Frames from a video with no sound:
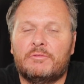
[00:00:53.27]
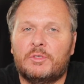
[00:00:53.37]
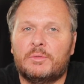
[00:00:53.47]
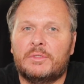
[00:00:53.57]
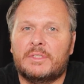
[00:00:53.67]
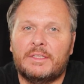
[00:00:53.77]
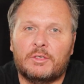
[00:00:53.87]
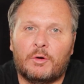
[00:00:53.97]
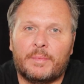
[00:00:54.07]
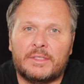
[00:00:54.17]
viewers in
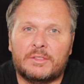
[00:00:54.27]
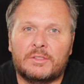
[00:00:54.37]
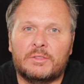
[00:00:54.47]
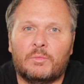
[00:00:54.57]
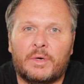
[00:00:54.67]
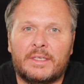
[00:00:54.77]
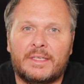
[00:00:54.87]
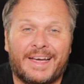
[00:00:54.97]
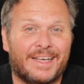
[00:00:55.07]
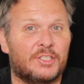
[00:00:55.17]
the comments when
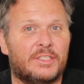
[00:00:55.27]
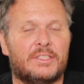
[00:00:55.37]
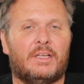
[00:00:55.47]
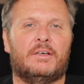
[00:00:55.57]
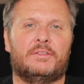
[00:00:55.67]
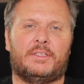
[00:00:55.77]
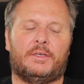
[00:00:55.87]
it actually starts.